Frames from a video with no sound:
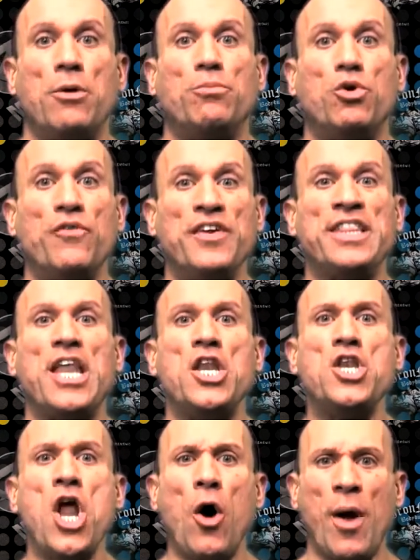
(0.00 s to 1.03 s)
proving that
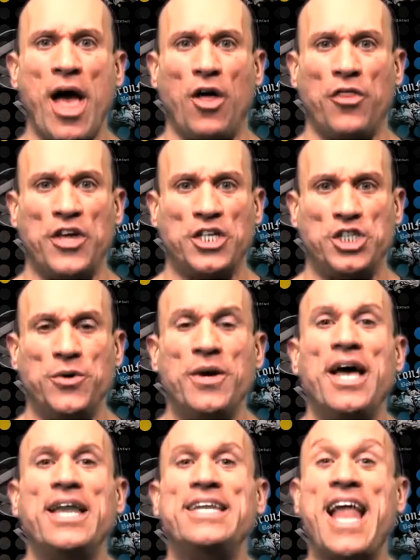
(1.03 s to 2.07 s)
no health issue,
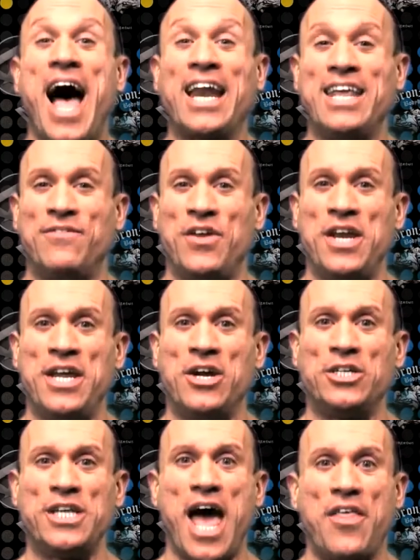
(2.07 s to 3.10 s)
not even
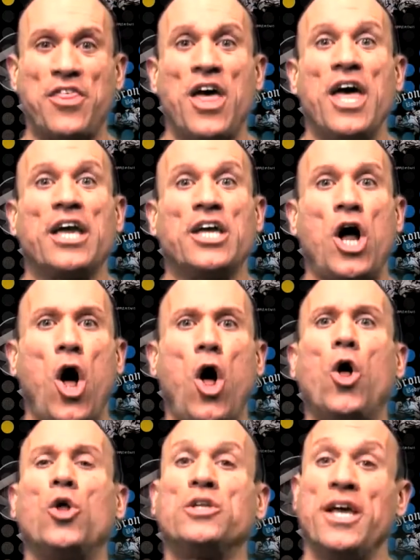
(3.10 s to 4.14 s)
near death, can
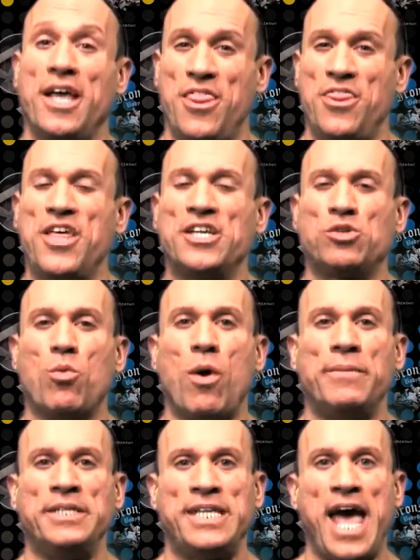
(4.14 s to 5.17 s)
hold this woman